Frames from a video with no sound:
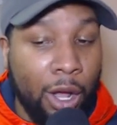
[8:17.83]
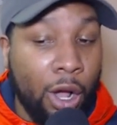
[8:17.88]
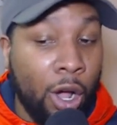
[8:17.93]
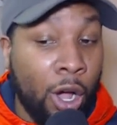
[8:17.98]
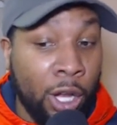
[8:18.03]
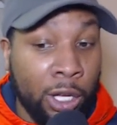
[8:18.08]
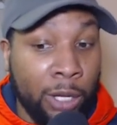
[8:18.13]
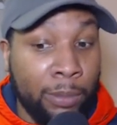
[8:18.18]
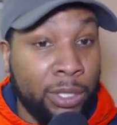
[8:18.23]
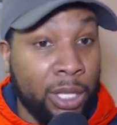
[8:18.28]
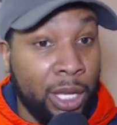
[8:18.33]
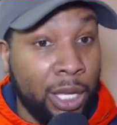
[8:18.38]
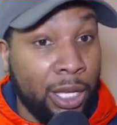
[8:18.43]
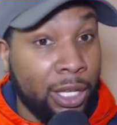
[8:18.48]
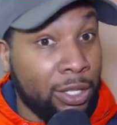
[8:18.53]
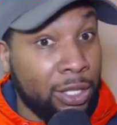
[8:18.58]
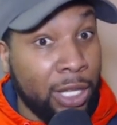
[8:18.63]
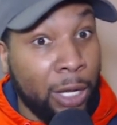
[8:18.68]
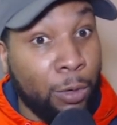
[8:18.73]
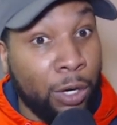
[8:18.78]
All I'm saying
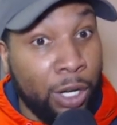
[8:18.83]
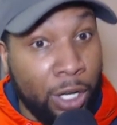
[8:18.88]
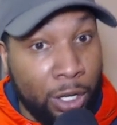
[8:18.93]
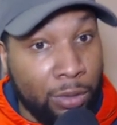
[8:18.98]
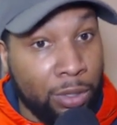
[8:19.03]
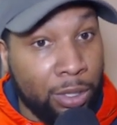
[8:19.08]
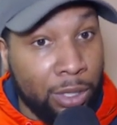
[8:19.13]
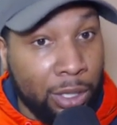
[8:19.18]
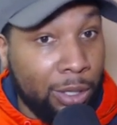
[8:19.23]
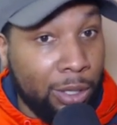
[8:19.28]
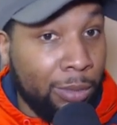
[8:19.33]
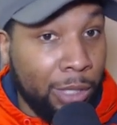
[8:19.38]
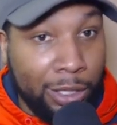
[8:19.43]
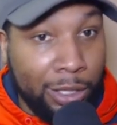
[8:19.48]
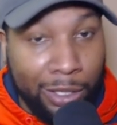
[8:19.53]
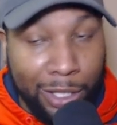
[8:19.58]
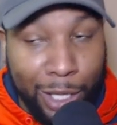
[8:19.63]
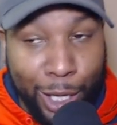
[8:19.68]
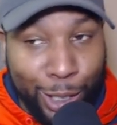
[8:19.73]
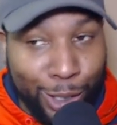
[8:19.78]
is they were interesting to me.
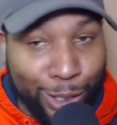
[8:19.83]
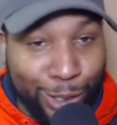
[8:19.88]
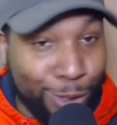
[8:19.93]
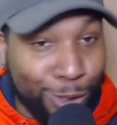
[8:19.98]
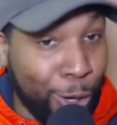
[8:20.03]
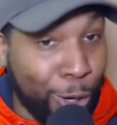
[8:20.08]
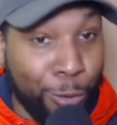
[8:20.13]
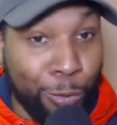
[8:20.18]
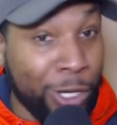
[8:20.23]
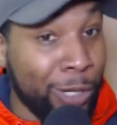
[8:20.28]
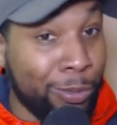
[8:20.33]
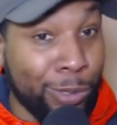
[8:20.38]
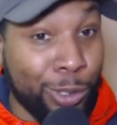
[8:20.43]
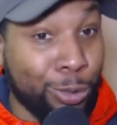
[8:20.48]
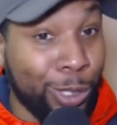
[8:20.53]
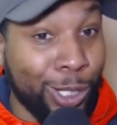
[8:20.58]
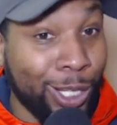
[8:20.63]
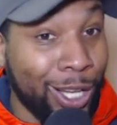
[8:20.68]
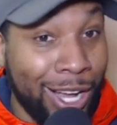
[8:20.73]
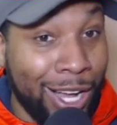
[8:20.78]
Like, don't read
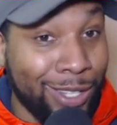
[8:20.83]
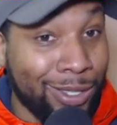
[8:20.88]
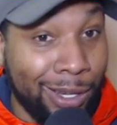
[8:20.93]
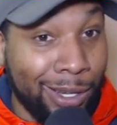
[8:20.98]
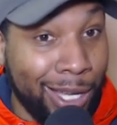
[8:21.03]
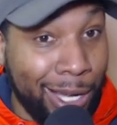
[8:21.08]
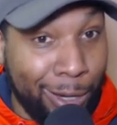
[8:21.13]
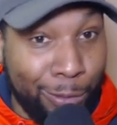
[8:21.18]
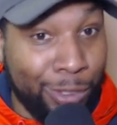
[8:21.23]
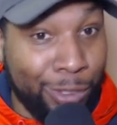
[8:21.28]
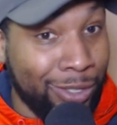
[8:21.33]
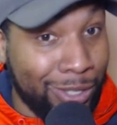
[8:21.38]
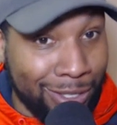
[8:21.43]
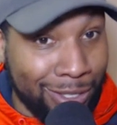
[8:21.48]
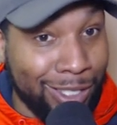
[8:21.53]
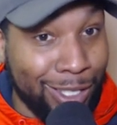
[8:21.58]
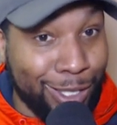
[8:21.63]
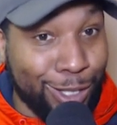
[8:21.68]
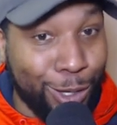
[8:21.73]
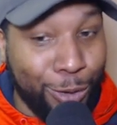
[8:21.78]
between the lines on that one. Just
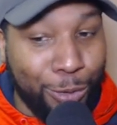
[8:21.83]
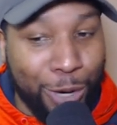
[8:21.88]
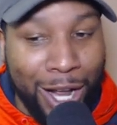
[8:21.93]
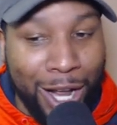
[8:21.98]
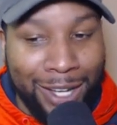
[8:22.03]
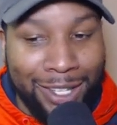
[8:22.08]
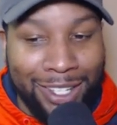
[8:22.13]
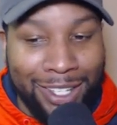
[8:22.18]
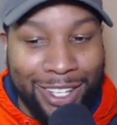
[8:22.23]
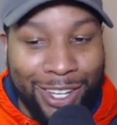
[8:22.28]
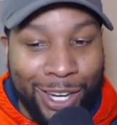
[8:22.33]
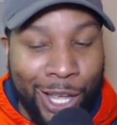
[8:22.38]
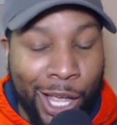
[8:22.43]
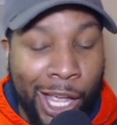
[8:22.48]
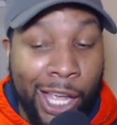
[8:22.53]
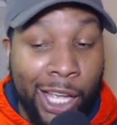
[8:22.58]
just listen to what I said.